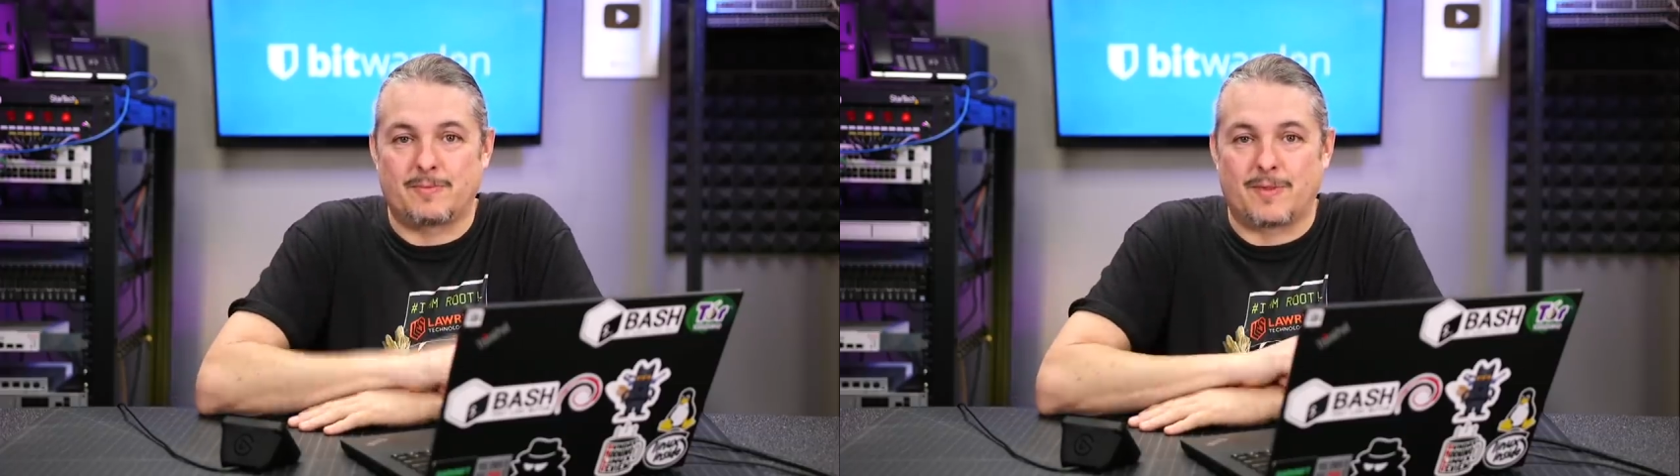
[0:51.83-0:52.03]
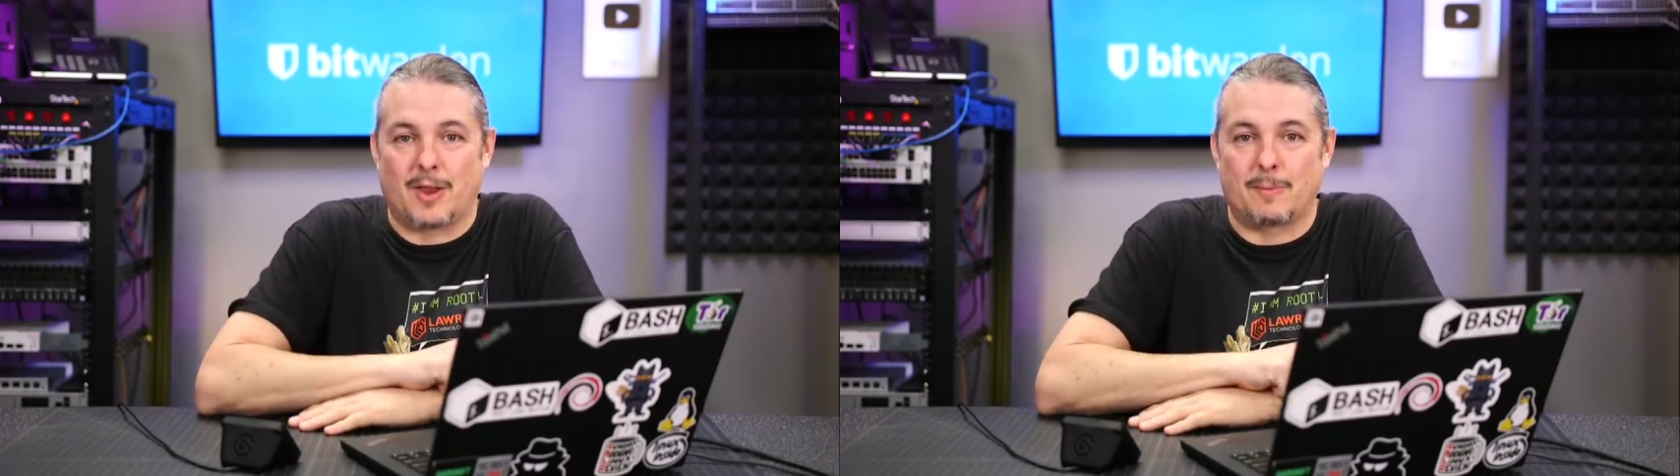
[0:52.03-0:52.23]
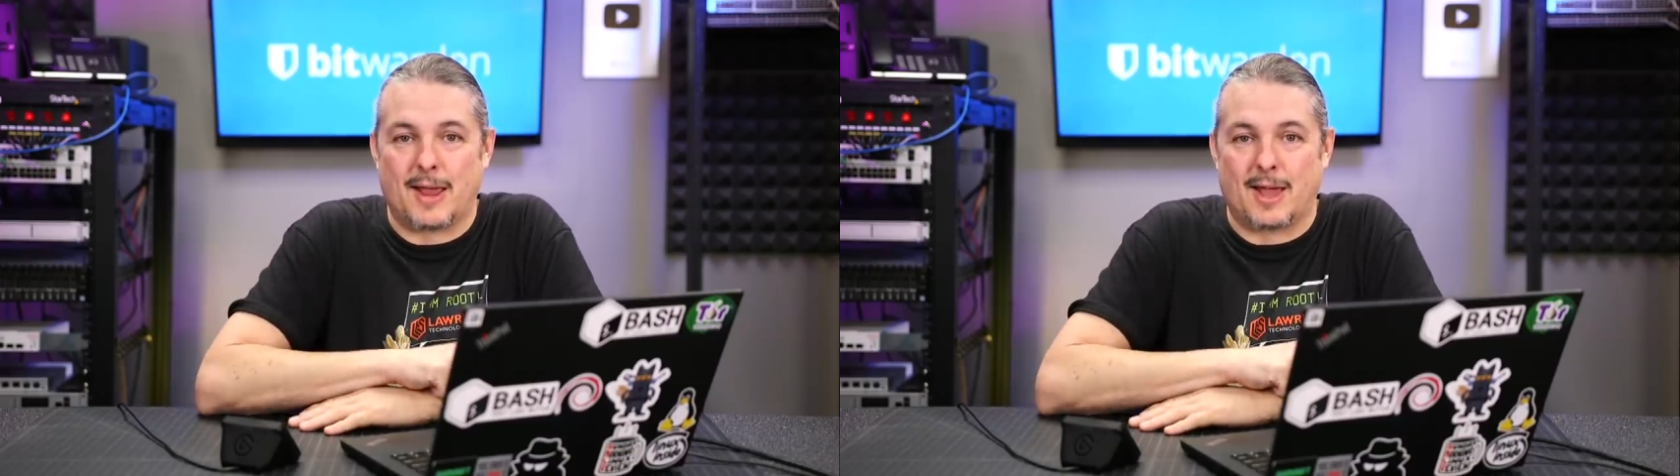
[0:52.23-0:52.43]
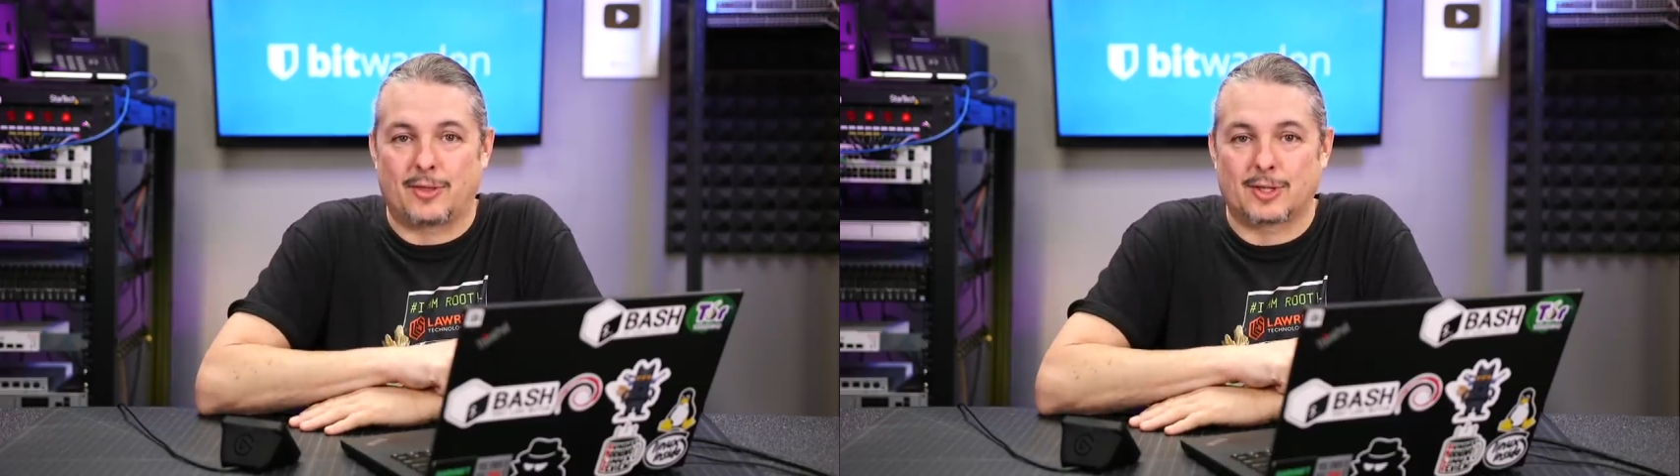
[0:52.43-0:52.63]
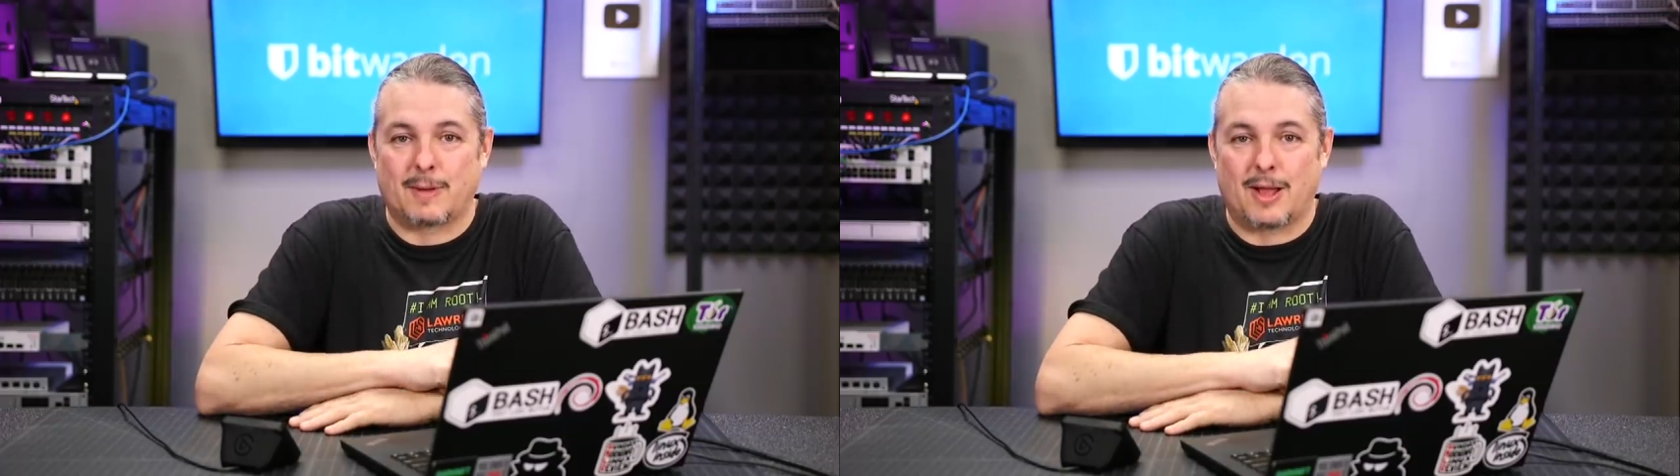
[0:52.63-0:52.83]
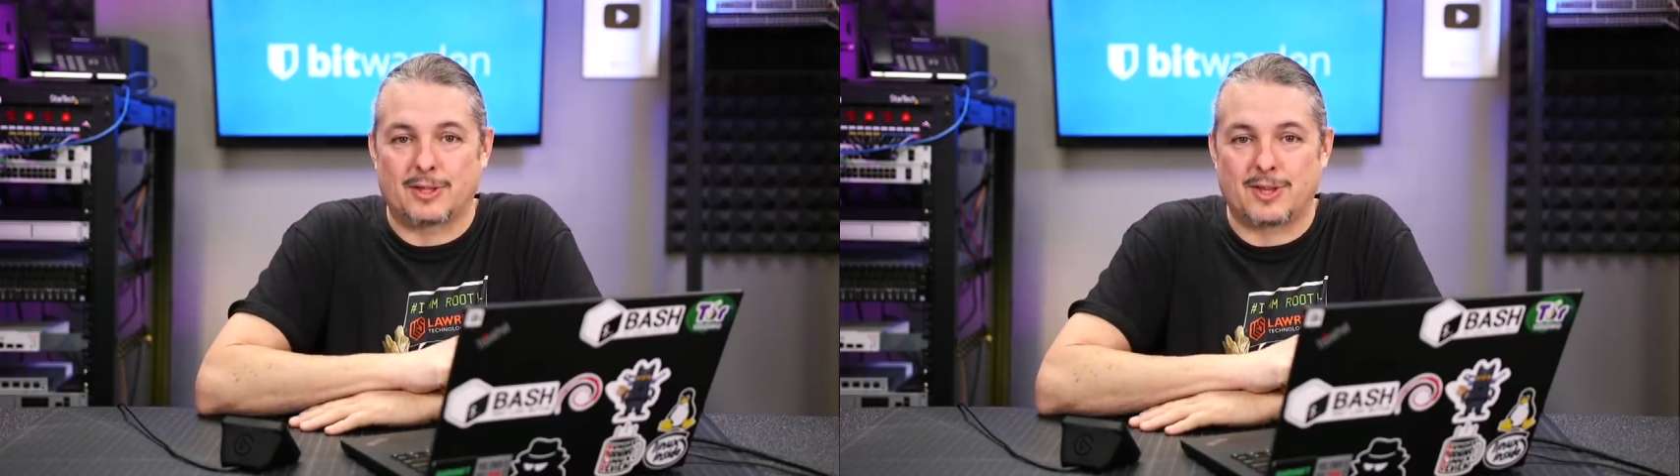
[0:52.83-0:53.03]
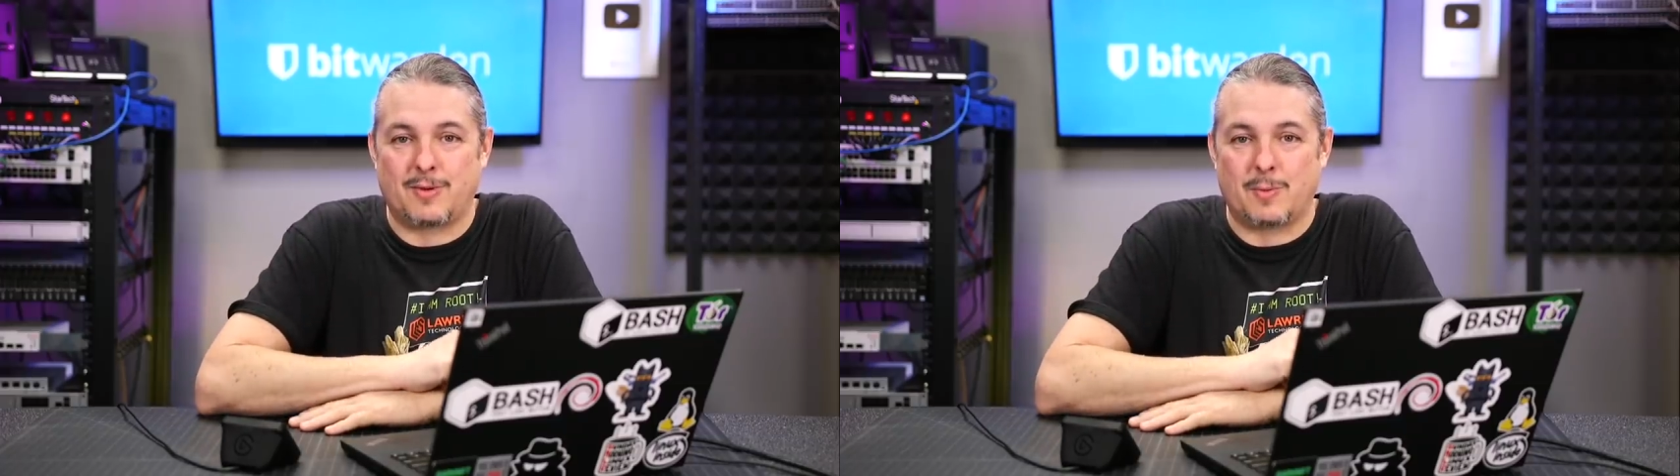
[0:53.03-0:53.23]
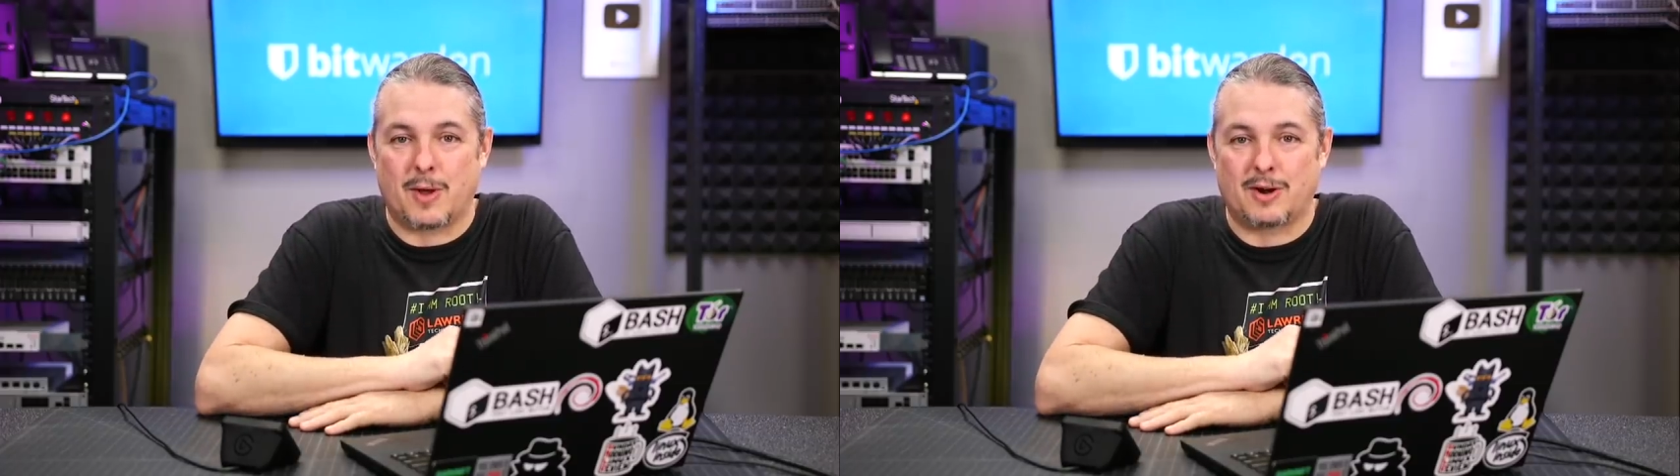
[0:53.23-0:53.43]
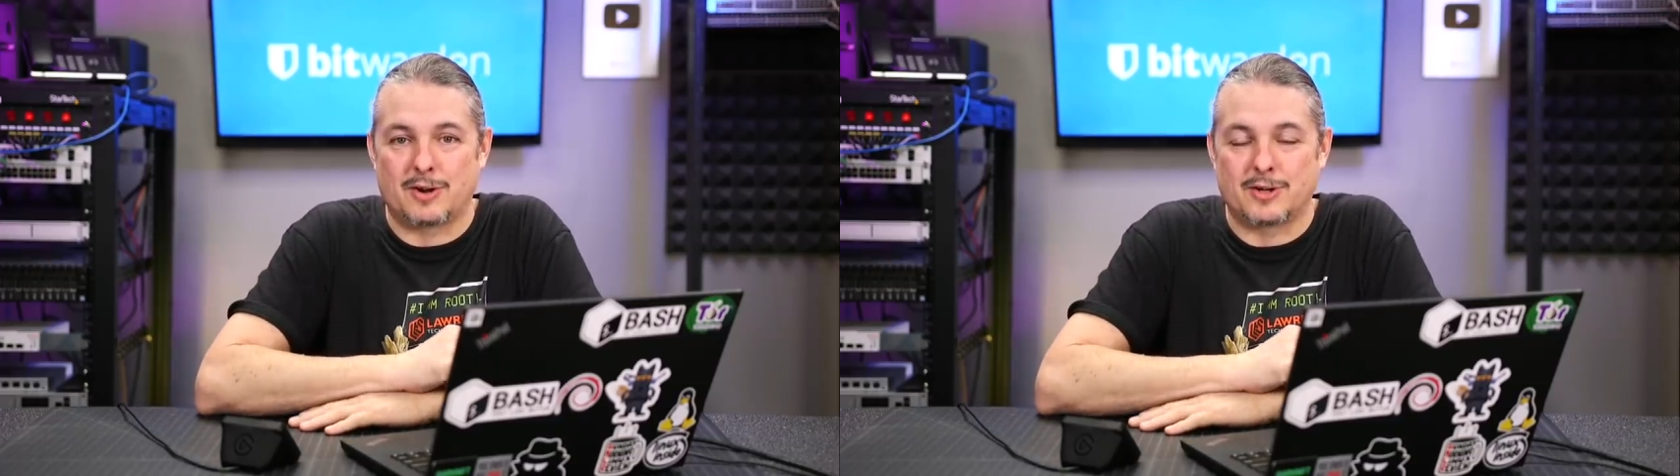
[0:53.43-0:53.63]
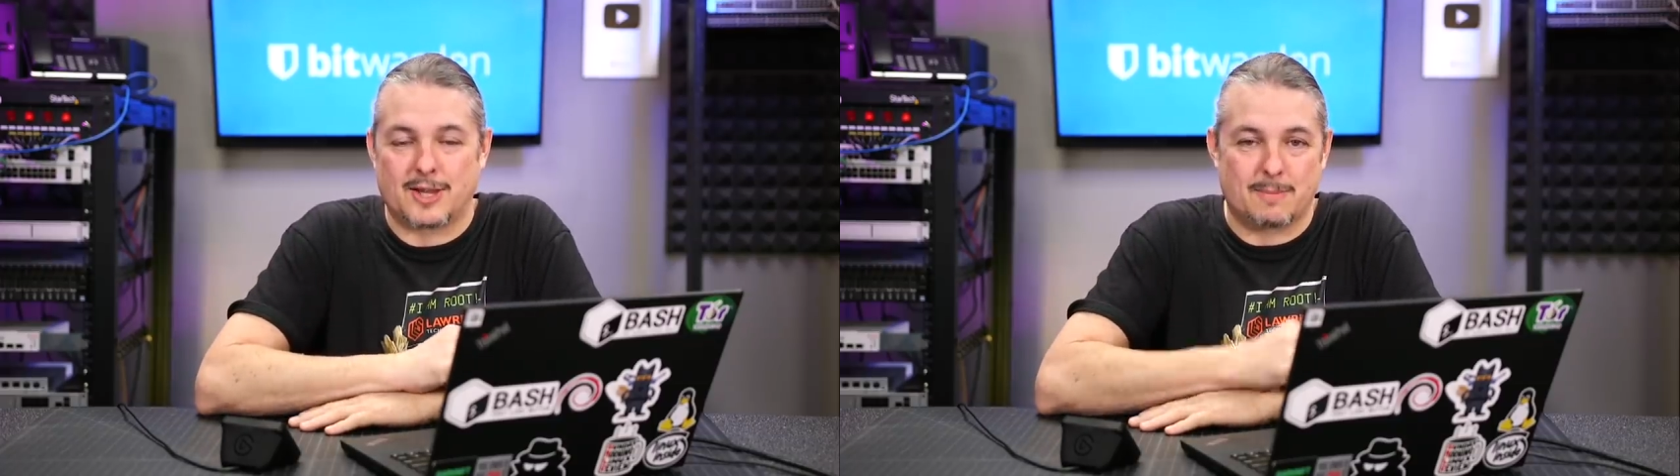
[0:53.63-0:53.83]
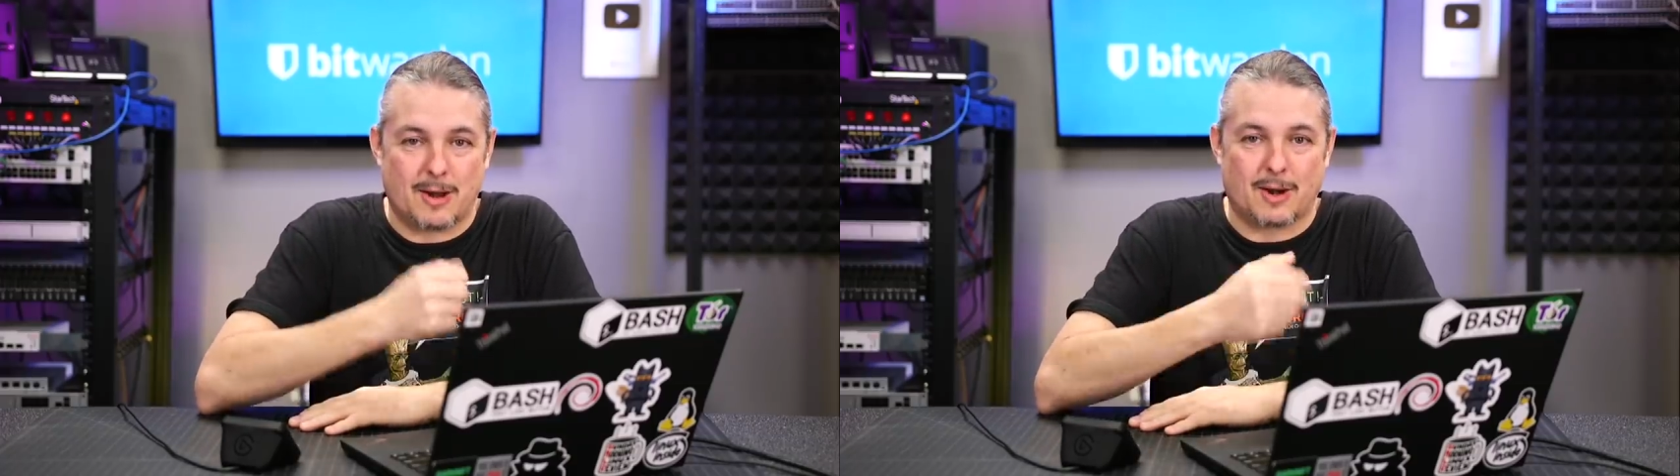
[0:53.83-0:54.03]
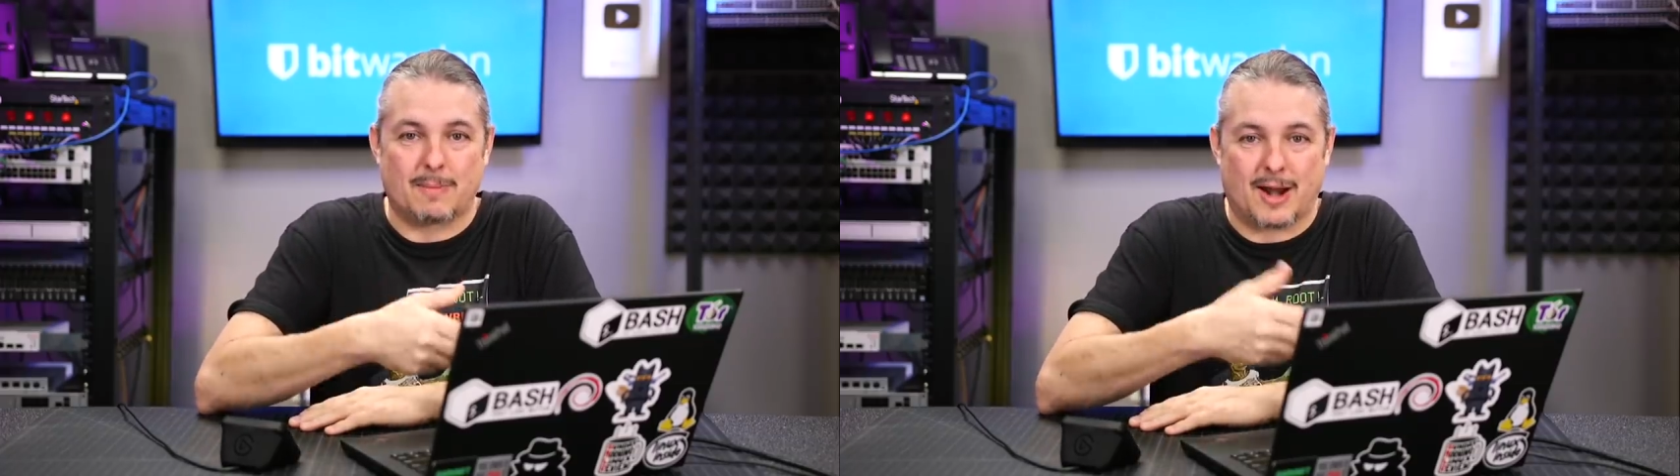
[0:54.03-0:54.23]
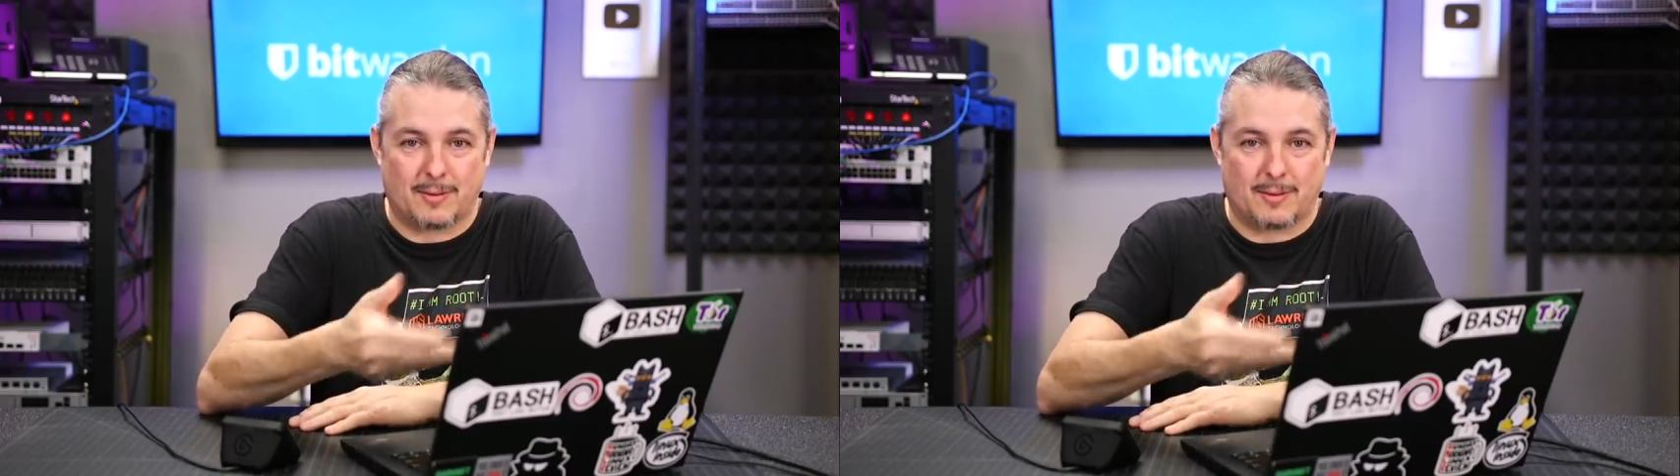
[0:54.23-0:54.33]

follow my ethics policy if you want to understand better about